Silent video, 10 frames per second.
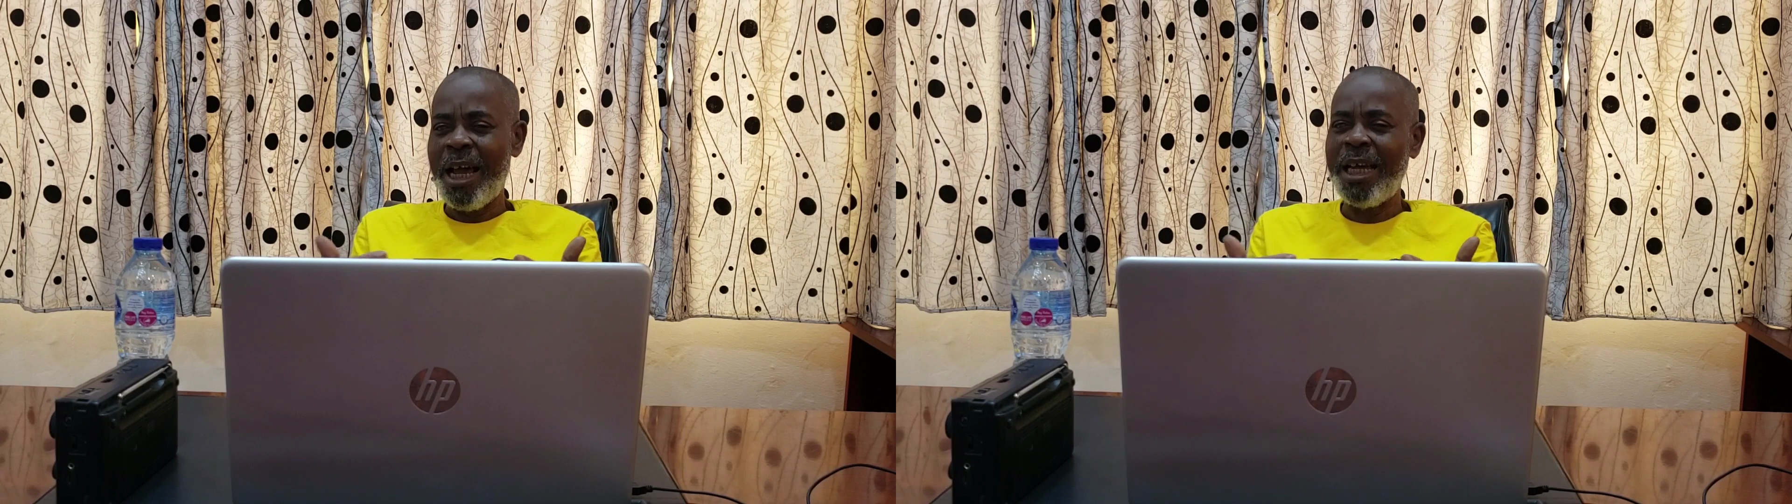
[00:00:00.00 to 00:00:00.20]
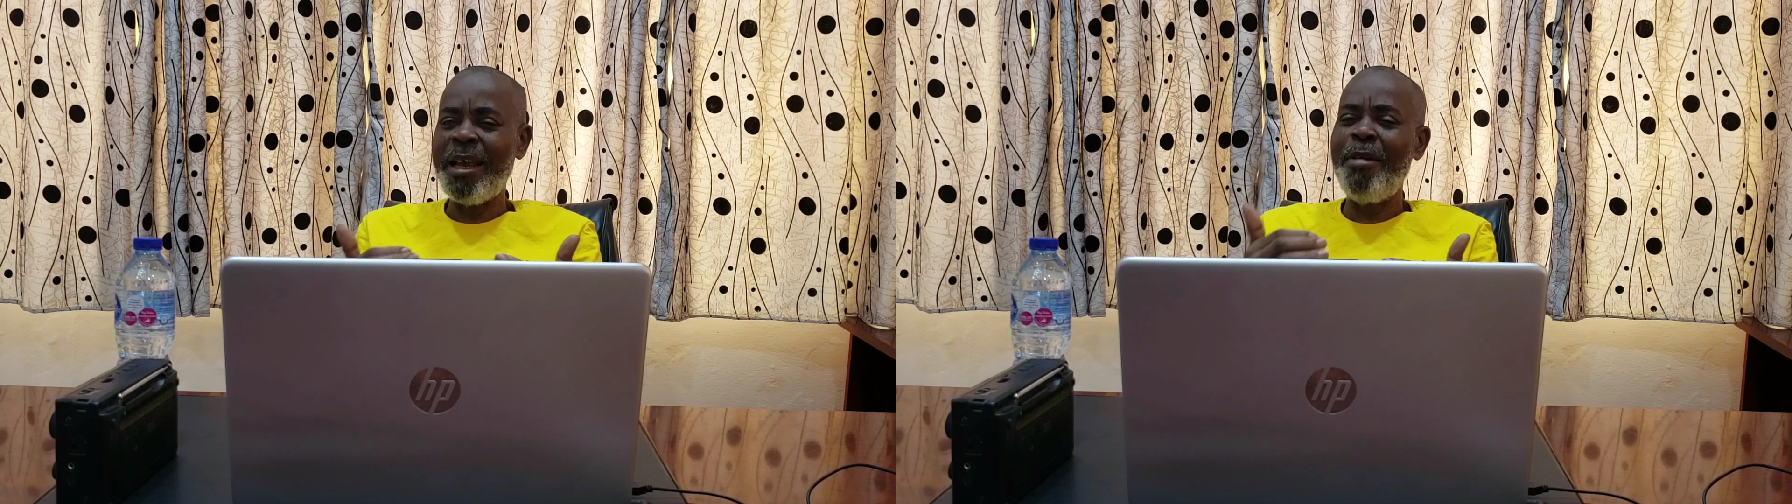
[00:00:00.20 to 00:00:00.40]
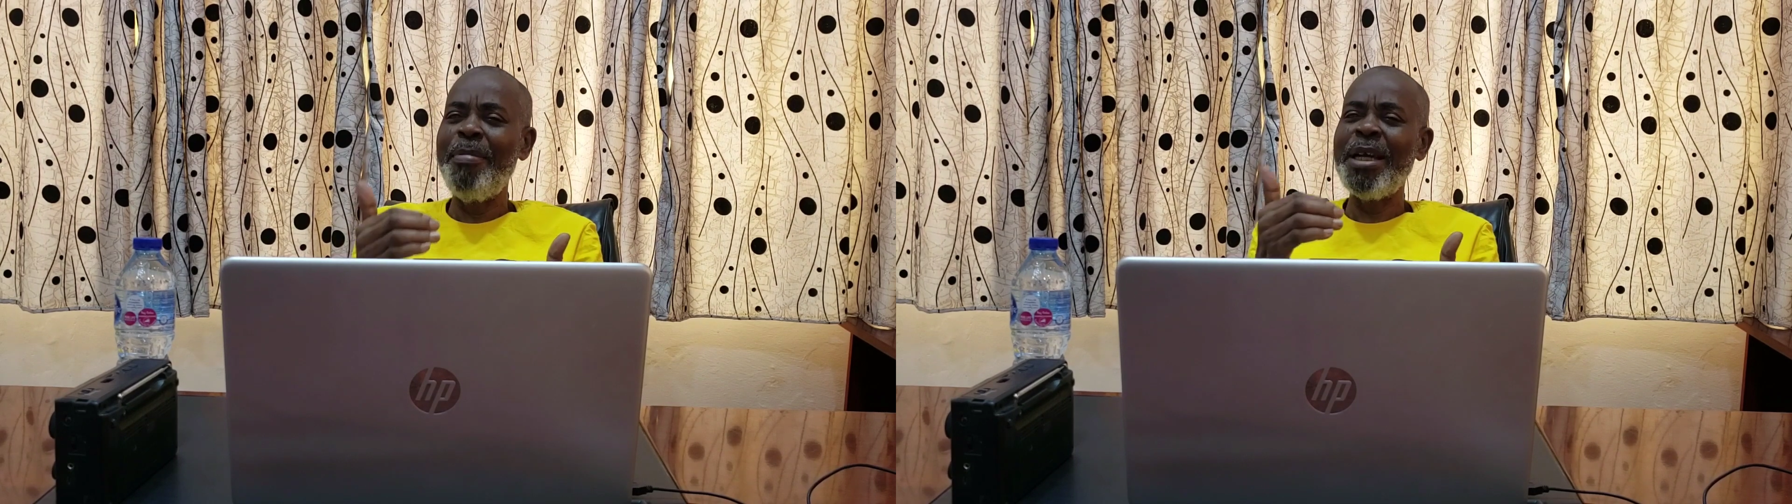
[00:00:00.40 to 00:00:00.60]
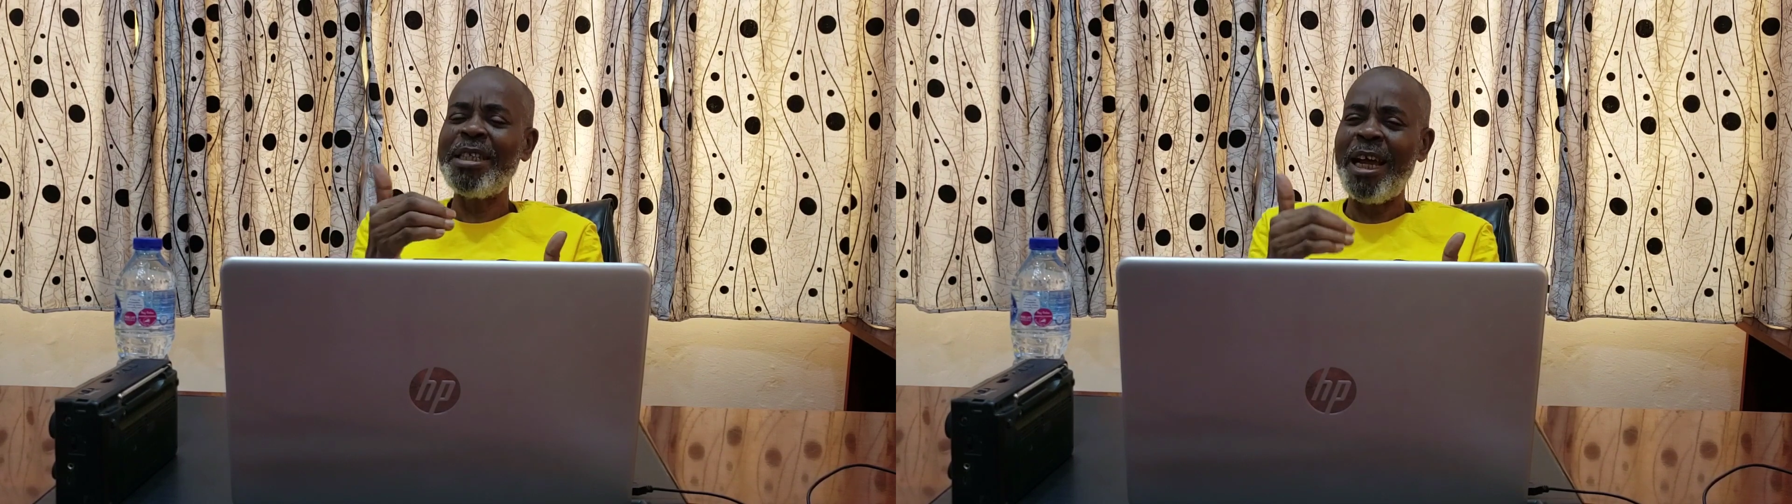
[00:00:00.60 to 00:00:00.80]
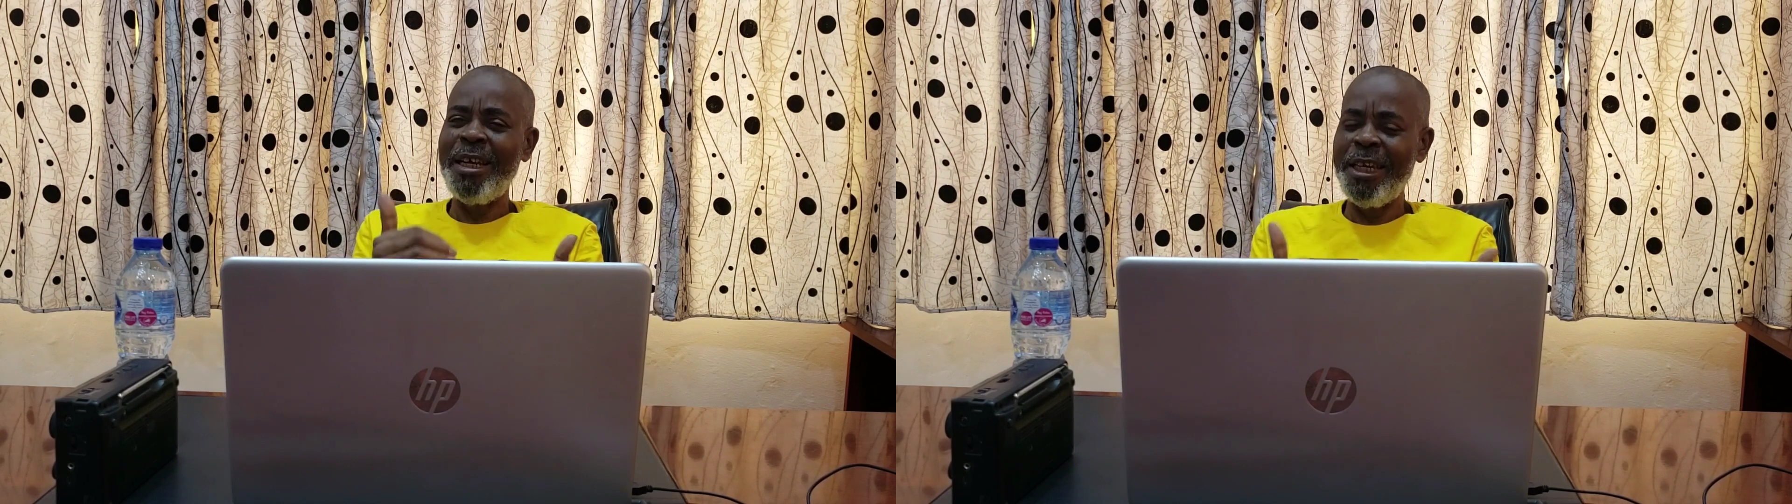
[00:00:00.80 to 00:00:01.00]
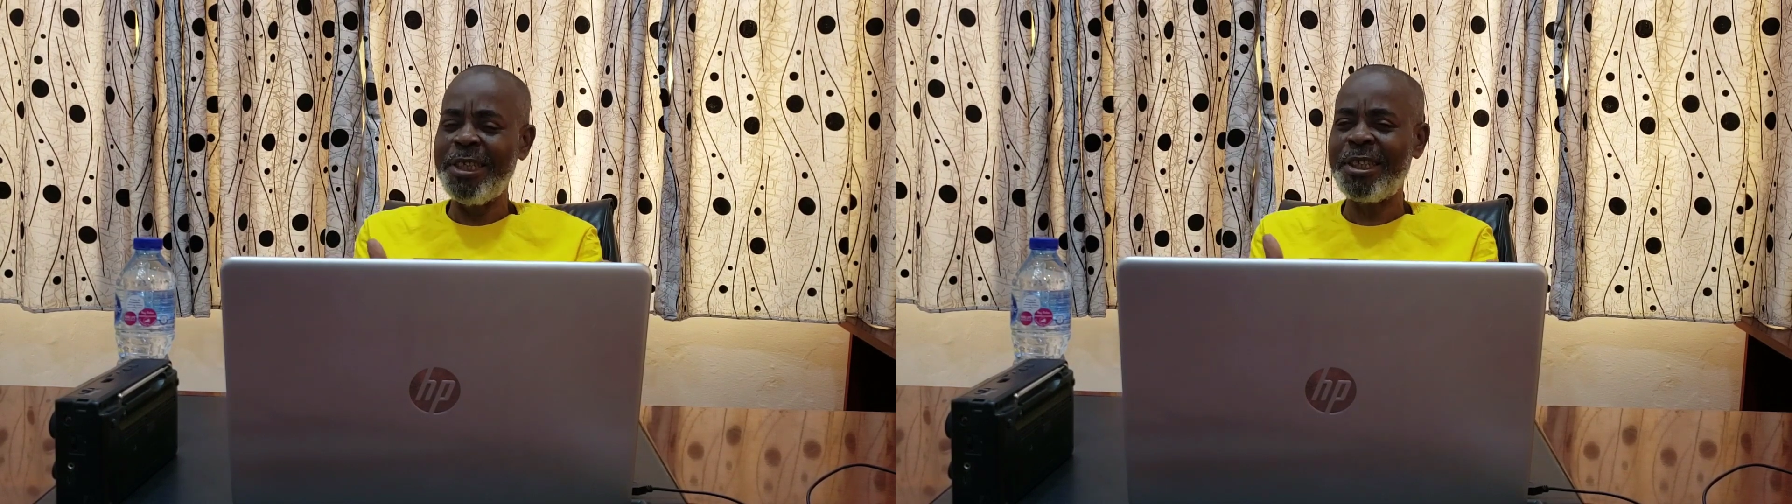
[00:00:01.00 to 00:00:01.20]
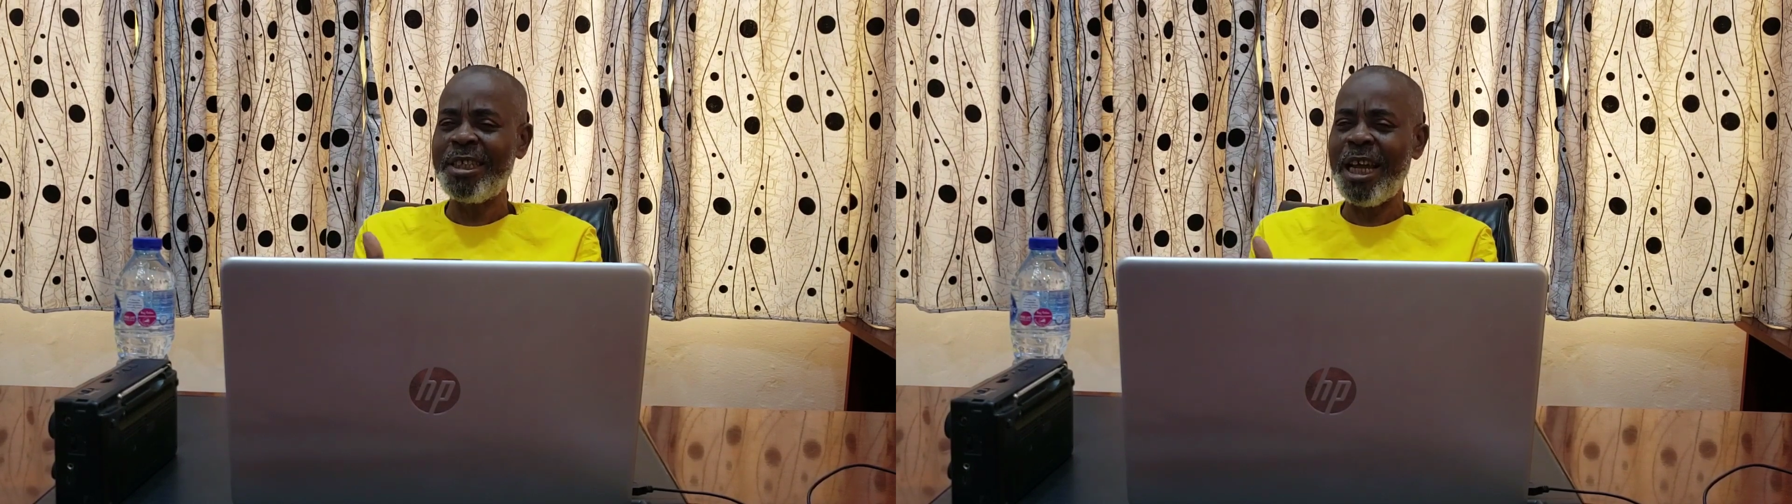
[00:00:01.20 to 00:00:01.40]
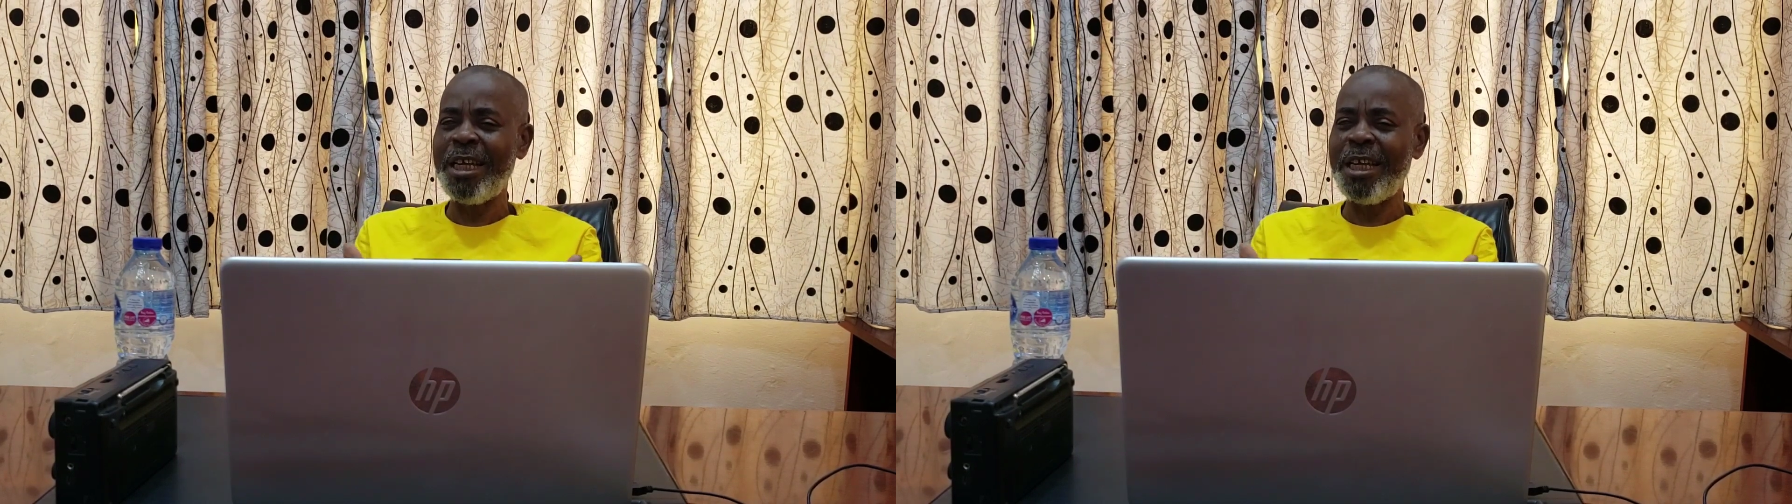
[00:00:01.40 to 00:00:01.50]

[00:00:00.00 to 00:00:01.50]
and I make their list,